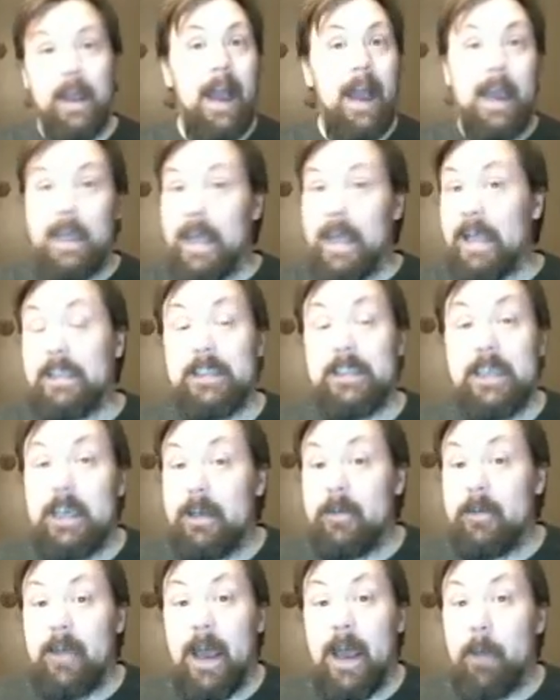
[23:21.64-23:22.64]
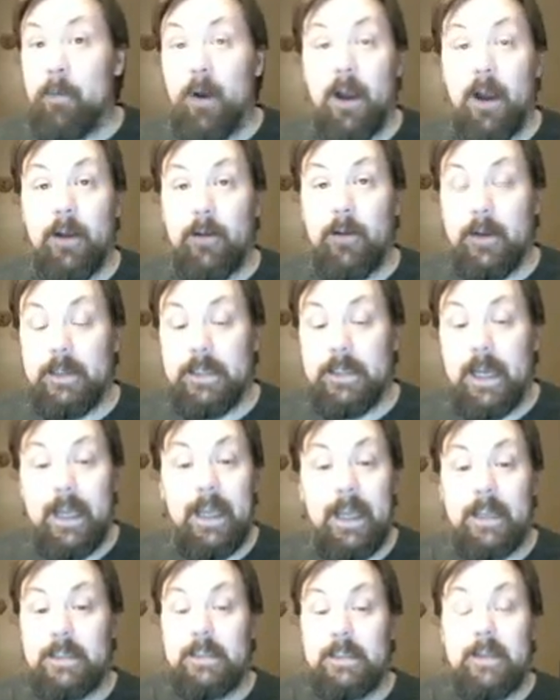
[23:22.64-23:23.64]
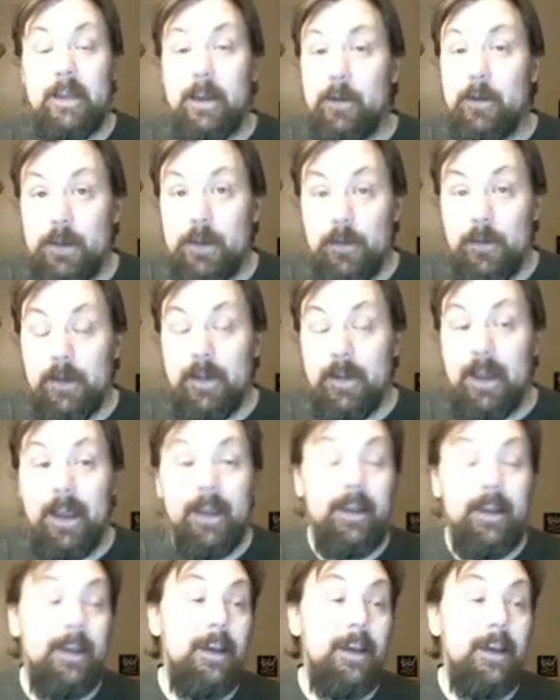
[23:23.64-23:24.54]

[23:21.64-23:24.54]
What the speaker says: I can't see that progress. I can't see that you're doing that.